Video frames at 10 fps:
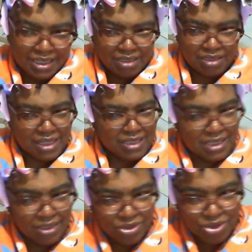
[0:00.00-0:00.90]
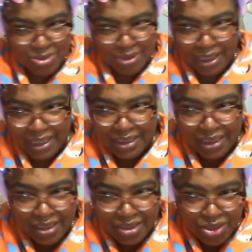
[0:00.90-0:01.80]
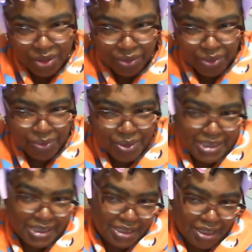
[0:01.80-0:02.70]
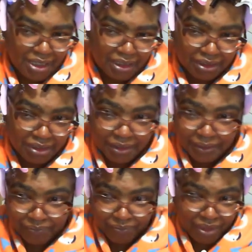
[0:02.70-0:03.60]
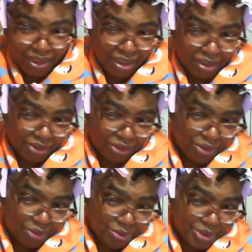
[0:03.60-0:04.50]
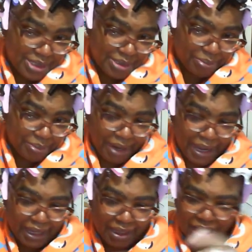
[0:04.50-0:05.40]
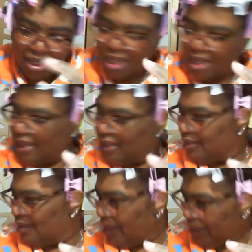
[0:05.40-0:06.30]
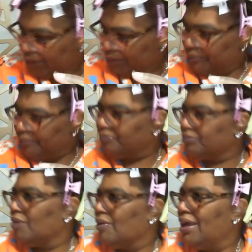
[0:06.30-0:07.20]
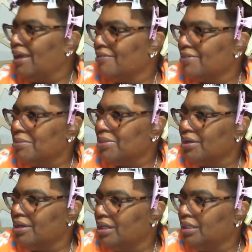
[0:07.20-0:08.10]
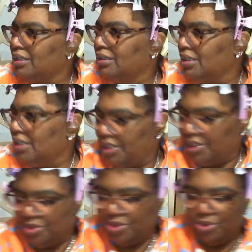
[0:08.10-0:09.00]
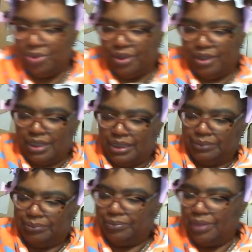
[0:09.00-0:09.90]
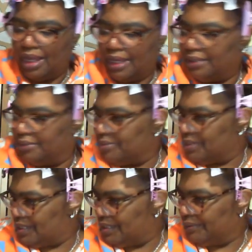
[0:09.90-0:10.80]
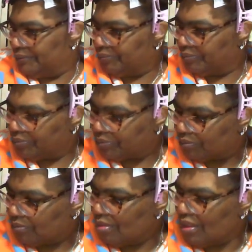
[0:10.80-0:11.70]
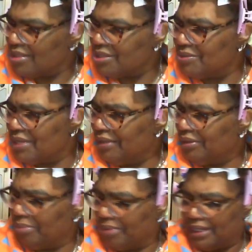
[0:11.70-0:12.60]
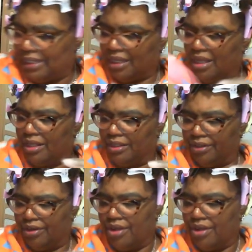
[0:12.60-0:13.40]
not teal, it used to be a light like turquoise color was the brand, and now I have some of the newer items. So now the branding color